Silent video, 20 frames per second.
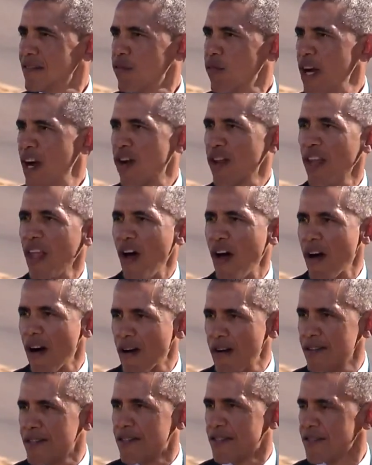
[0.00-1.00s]
We are
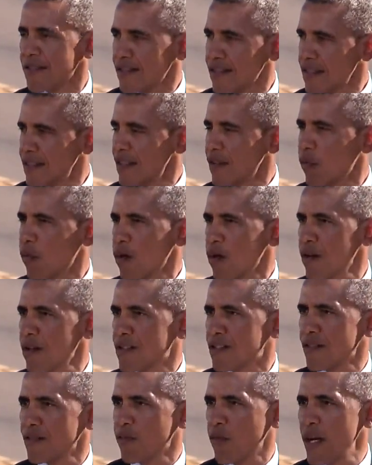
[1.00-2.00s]
large, in the
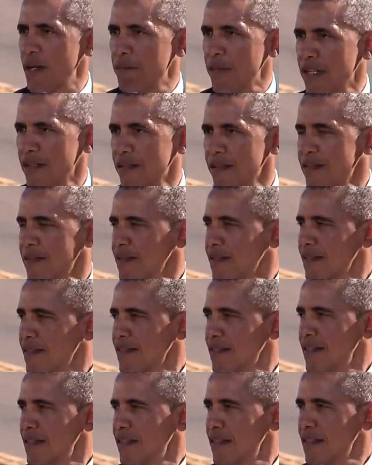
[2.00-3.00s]
words of Whitman,
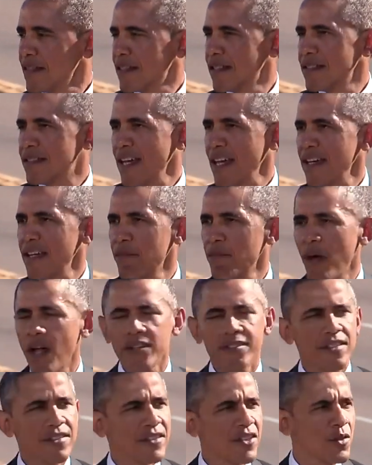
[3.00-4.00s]
containing
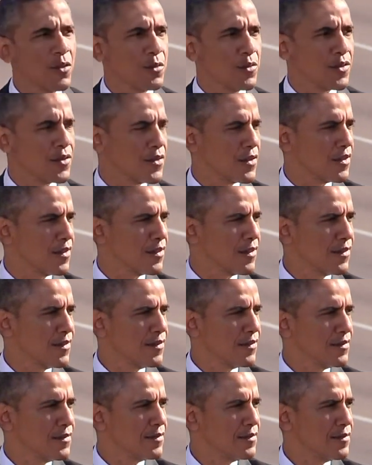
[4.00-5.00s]
multitudes.
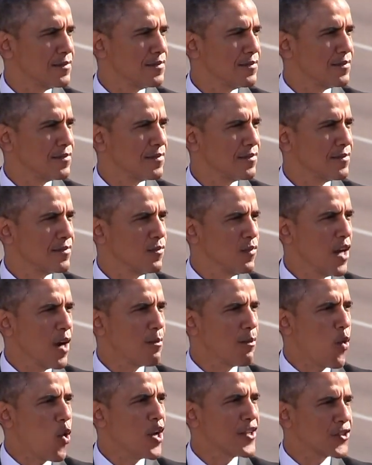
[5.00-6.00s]
We are
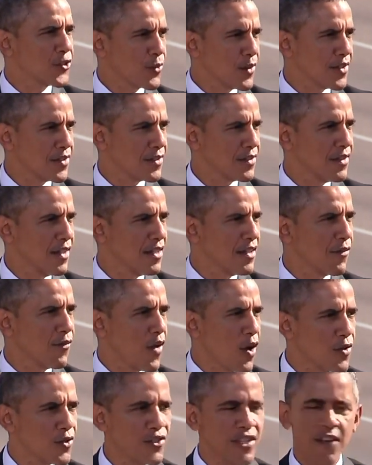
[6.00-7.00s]
boisterous and
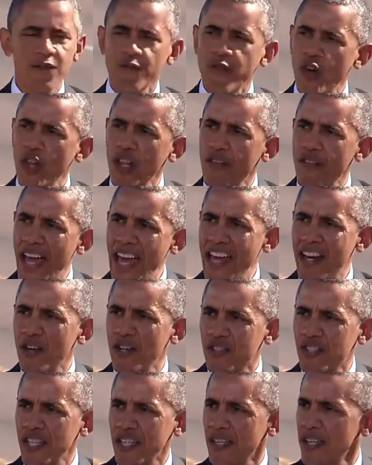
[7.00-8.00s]
diverse and full of
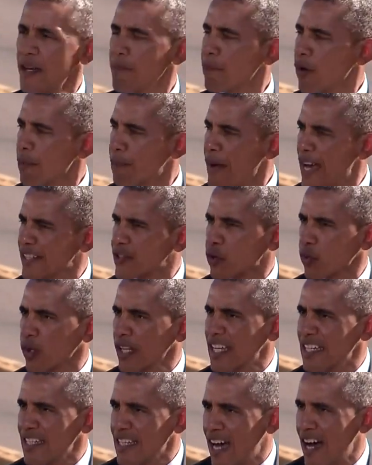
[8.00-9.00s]
energy,
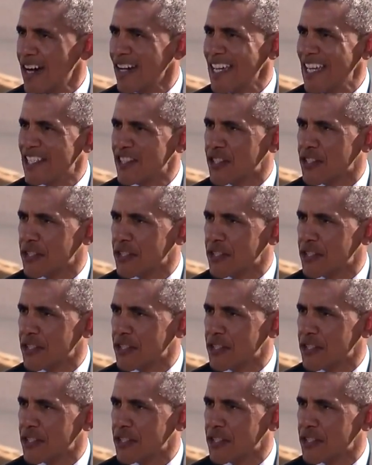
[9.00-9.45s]
perpetually young in